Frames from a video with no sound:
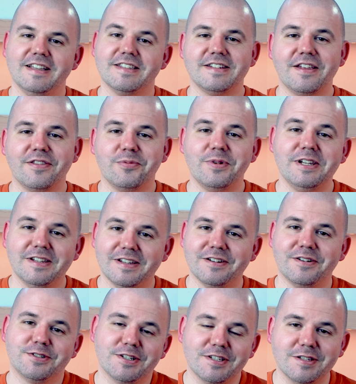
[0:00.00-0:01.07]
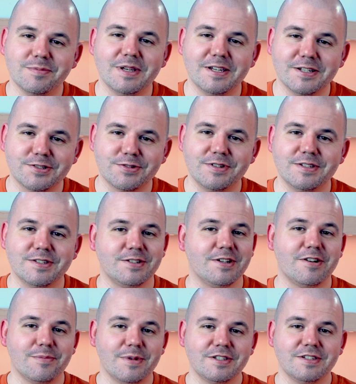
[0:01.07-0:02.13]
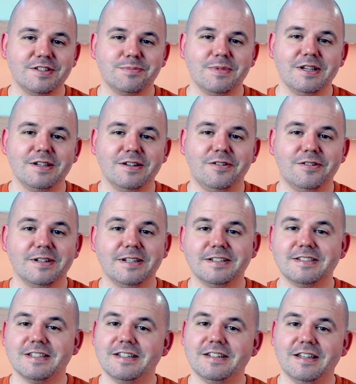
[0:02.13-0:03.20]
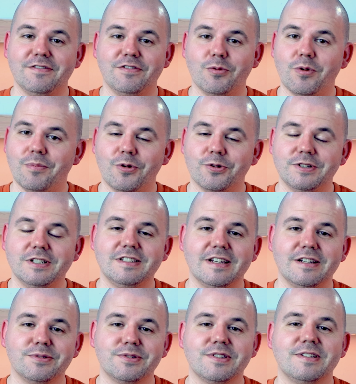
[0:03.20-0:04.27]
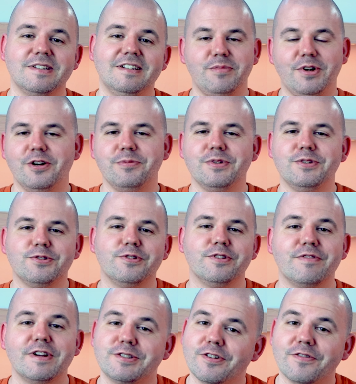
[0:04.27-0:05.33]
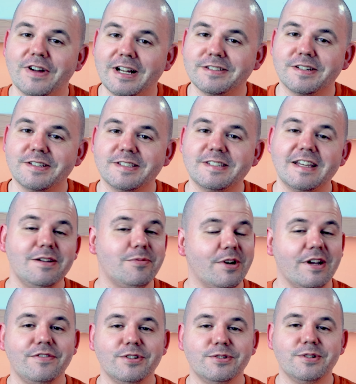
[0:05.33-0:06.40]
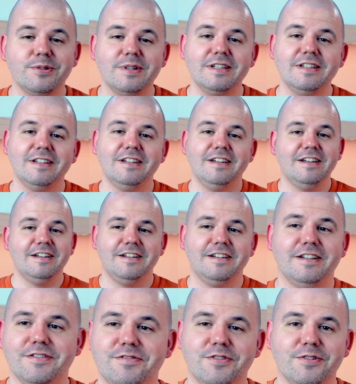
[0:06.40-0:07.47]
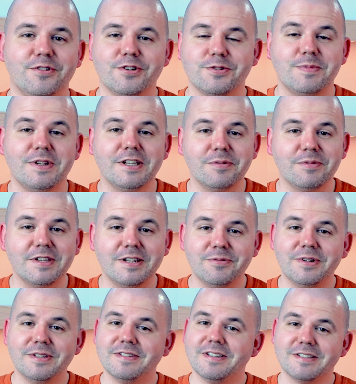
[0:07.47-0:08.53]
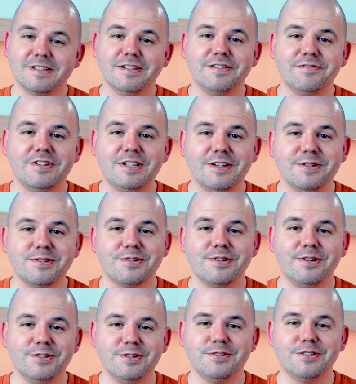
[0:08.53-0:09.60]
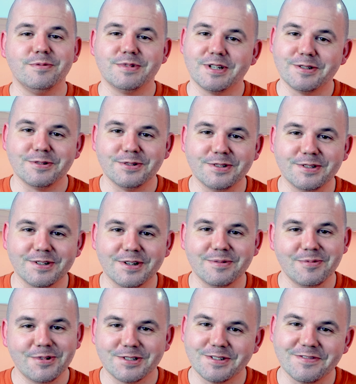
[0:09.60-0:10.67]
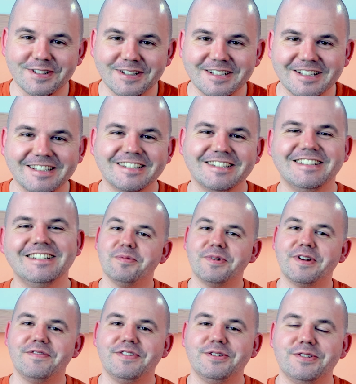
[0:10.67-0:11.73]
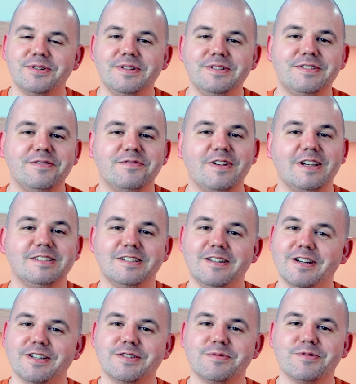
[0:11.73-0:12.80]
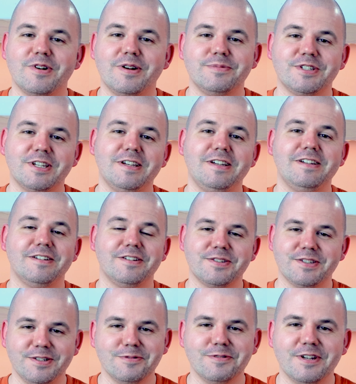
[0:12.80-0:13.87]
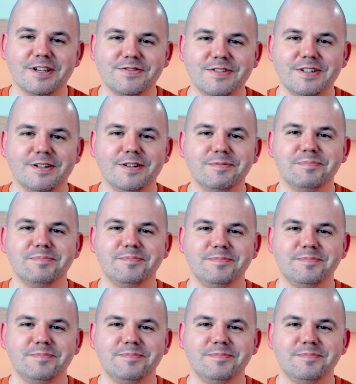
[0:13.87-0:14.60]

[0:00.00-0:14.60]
It's another win in our GCP history, so direct message me on LinkedIn if you want more details. I hope you enjoy the rest of your Valentine's Day, whatever you're doing. And if you're not spending it with anyone, there's a load of videos on our YouTube channel you can go and watch if you like. For whatever you're doing, don't forget to like, subscribe, and share, and I'll see you in the next video.